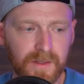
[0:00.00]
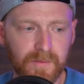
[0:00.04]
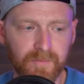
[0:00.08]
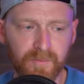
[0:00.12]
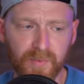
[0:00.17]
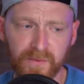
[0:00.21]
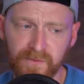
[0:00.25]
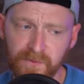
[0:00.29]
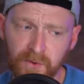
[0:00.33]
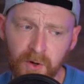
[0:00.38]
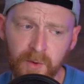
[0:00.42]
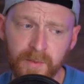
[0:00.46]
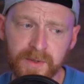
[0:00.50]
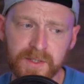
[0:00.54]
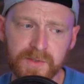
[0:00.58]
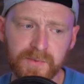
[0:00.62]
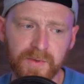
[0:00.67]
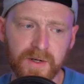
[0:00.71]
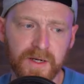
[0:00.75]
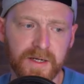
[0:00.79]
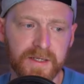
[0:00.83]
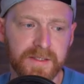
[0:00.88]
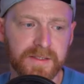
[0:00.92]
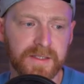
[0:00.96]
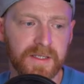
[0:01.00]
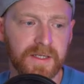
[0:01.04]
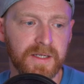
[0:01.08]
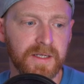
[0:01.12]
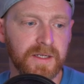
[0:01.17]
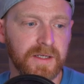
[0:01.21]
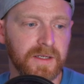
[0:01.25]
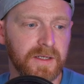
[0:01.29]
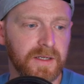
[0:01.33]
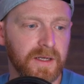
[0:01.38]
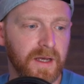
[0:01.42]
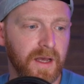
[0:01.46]
Performance-wise,
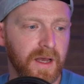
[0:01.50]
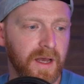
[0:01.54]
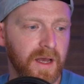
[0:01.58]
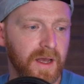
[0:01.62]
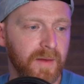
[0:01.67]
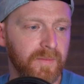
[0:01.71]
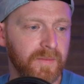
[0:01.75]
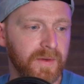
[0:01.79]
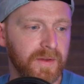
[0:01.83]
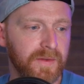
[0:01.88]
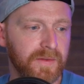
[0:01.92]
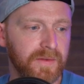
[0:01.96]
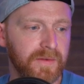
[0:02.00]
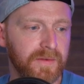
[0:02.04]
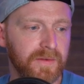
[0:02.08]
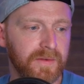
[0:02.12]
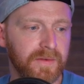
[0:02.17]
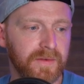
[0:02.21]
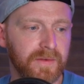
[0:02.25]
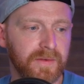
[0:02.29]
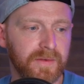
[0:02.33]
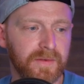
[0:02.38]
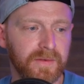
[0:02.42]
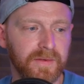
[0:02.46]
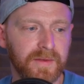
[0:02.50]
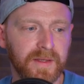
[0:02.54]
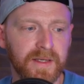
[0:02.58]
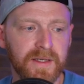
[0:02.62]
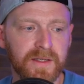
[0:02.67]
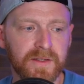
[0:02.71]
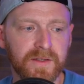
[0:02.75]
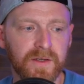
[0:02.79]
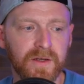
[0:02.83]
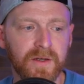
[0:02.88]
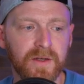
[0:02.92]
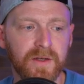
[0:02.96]

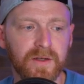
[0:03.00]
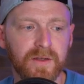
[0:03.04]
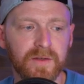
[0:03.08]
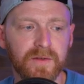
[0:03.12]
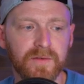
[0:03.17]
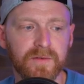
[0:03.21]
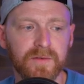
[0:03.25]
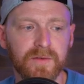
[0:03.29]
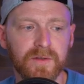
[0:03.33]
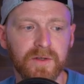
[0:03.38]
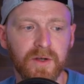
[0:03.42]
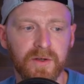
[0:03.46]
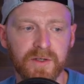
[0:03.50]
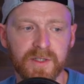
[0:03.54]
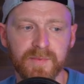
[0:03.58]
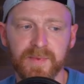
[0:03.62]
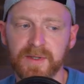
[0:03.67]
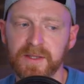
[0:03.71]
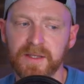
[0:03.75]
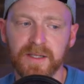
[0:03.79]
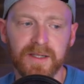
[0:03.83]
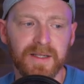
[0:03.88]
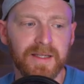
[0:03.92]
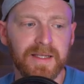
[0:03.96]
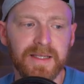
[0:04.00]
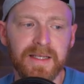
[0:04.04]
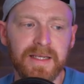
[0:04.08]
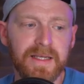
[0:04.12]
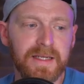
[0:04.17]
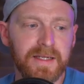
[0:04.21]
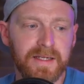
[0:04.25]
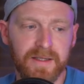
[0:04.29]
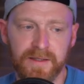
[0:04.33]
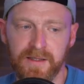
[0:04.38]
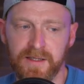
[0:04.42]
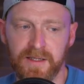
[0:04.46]
these are going to be the
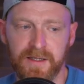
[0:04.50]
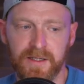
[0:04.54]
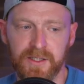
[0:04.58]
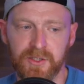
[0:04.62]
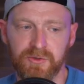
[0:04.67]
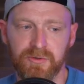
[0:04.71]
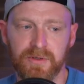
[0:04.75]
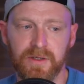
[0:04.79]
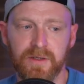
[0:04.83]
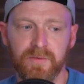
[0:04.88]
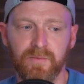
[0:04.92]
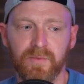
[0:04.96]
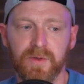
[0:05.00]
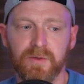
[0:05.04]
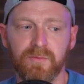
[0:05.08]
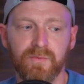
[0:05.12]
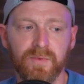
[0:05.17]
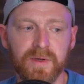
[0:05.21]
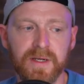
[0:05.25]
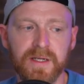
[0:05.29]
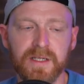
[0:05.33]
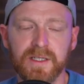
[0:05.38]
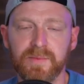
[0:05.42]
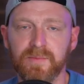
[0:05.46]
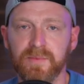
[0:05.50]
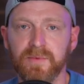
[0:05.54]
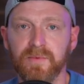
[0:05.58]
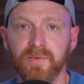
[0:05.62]
lead in the industry with reads